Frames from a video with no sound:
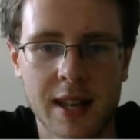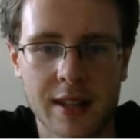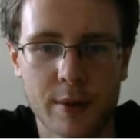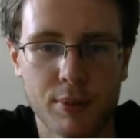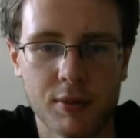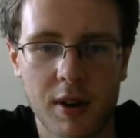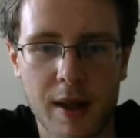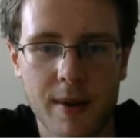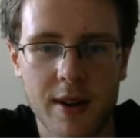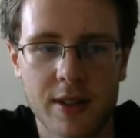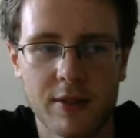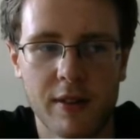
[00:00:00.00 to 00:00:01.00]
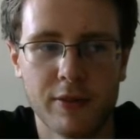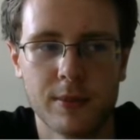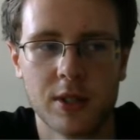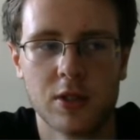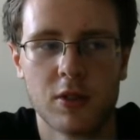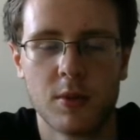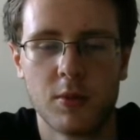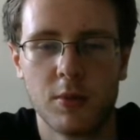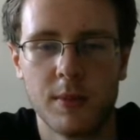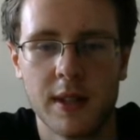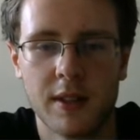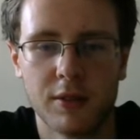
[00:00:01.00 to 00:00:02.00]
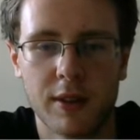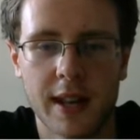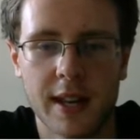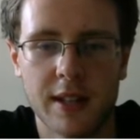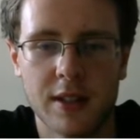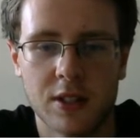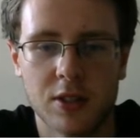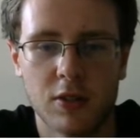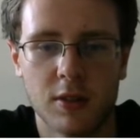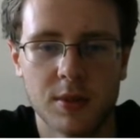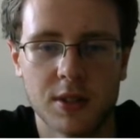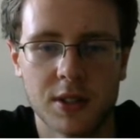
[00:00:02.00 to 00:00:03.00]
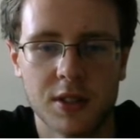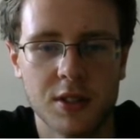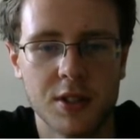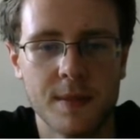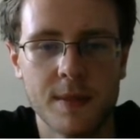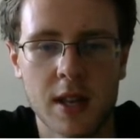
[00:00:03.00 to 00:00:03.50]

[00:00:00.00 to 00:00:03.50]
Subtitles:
the primary threat from the storm will the rain and the storm surge.